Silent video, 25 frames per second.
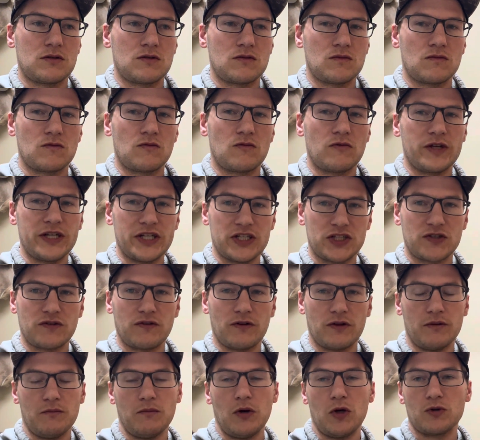reach for
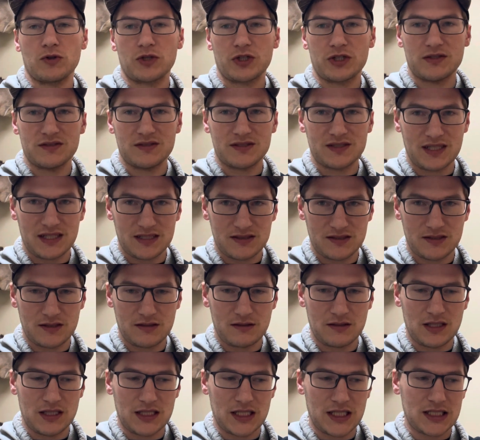the motion sensor
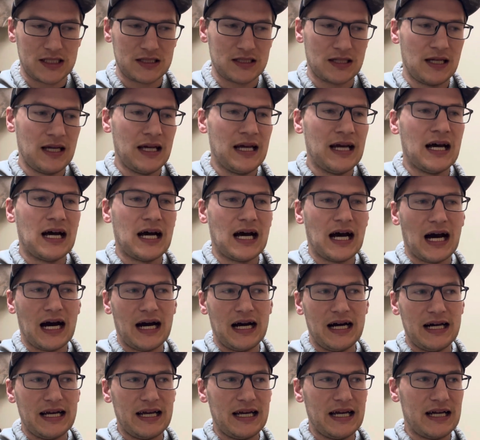on it.
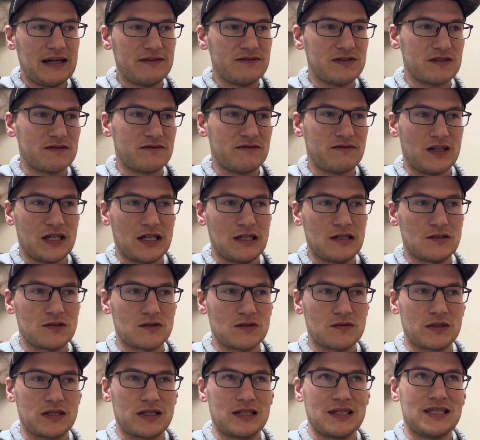I haven't found
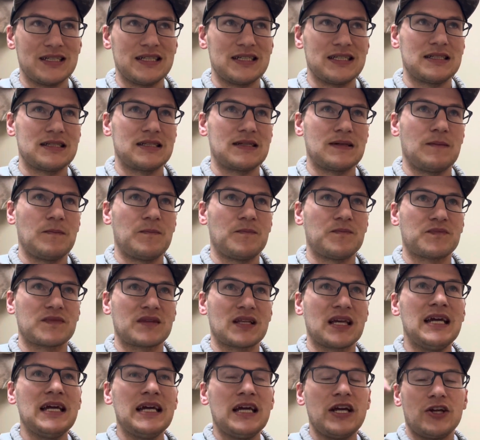where
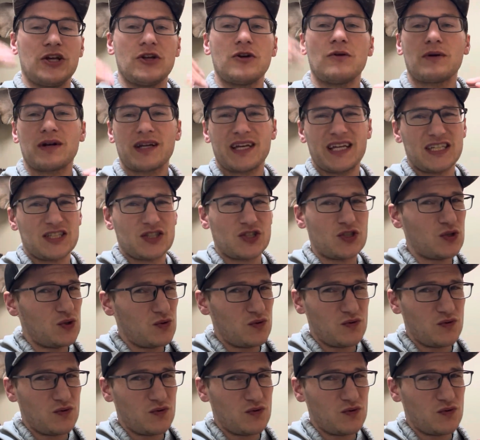you don't want to get too